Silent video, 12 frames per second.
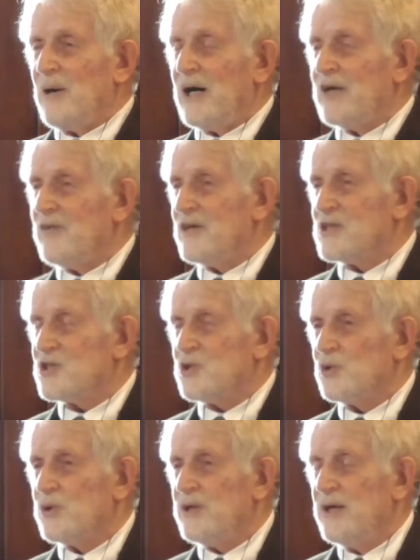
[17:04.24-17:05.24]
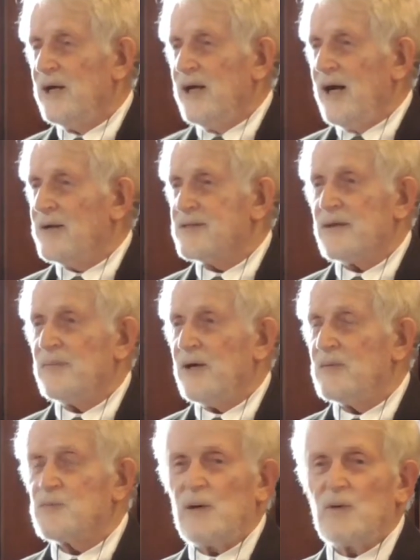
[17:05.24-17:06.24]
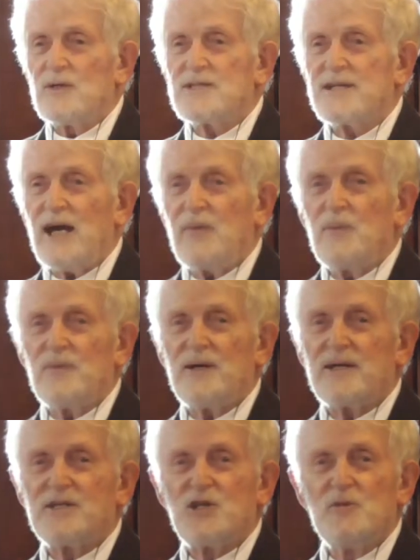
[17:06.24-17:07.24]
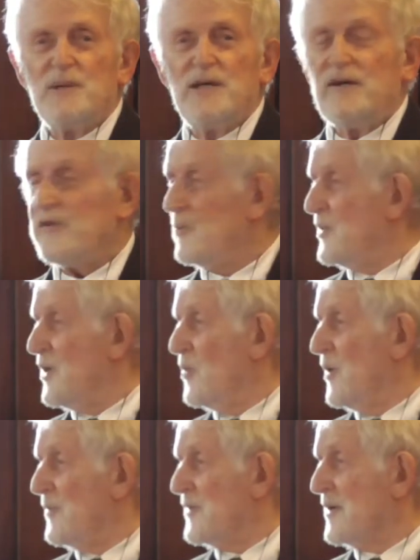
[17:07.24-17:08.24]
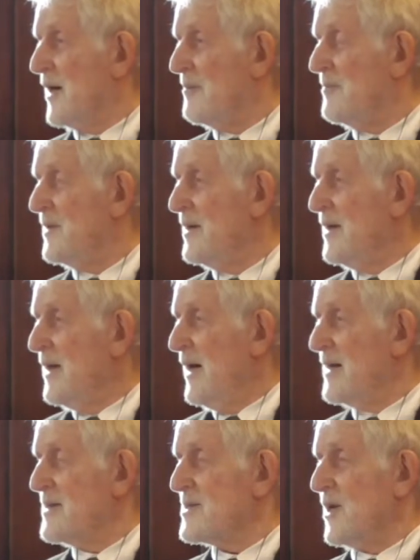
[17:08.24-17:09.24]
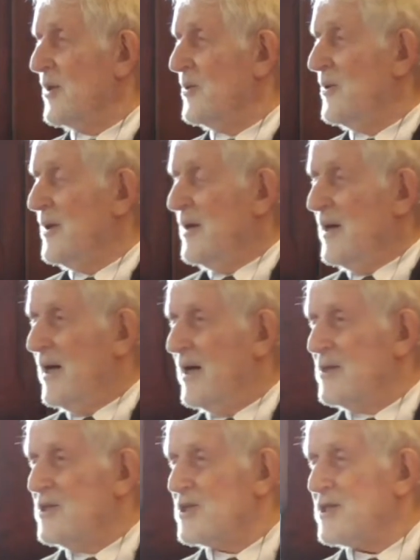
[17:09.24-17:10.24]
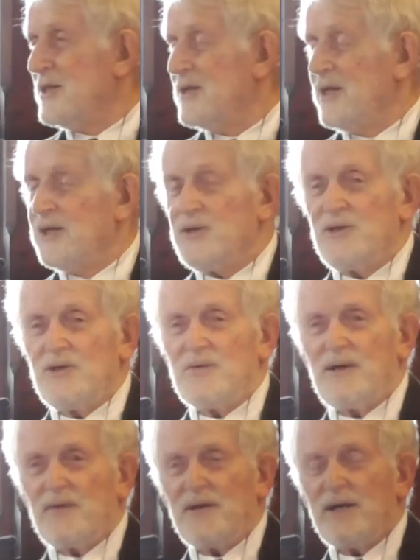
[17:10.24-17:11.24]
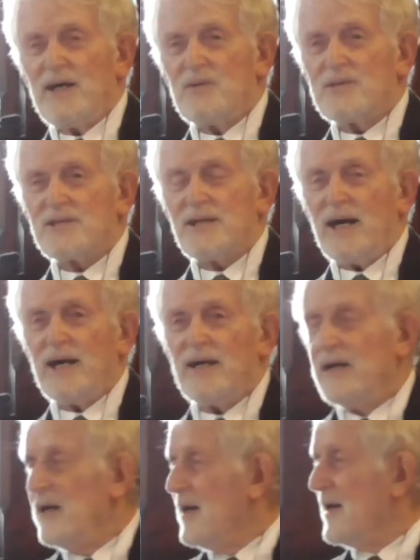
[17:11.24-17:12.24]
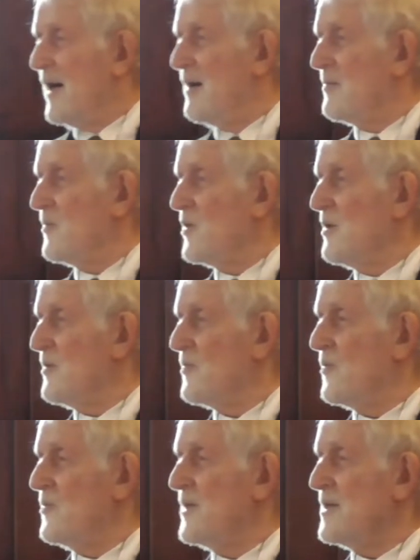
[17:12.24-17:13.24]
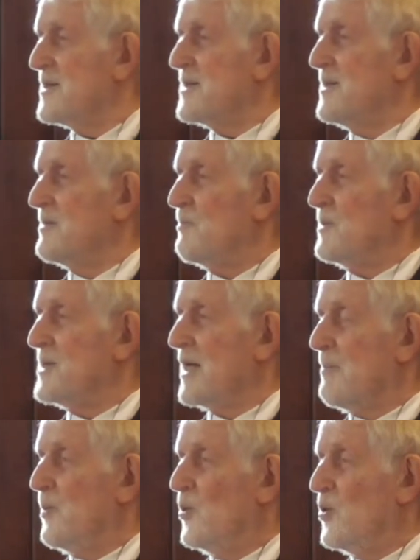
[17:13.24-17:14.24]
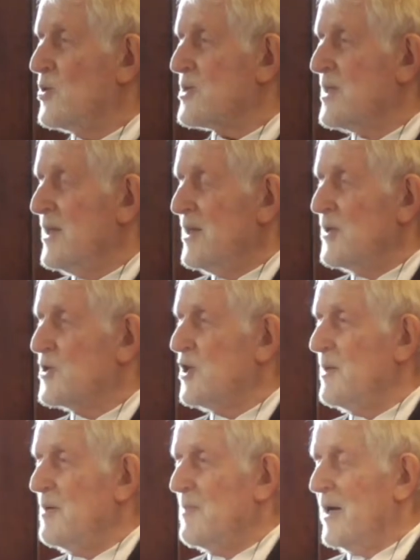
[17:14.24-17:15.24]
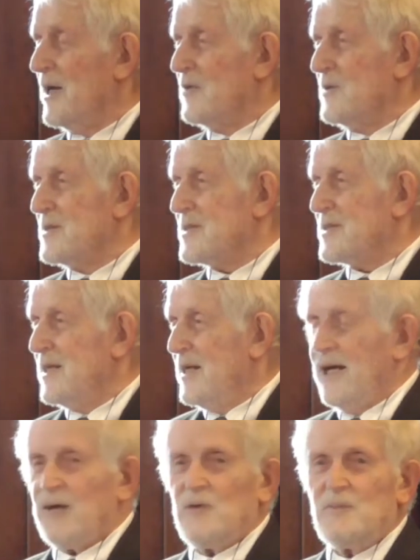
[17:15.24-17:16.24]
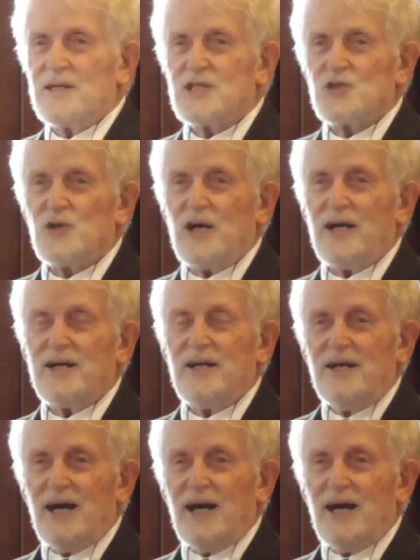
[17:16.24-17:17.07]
part of our story. And sometimes people are saying that too many of them, we don't want them to come. And so Jacinda Ardern the other day was saying we need to take a pause. There are too many migrants and we must try and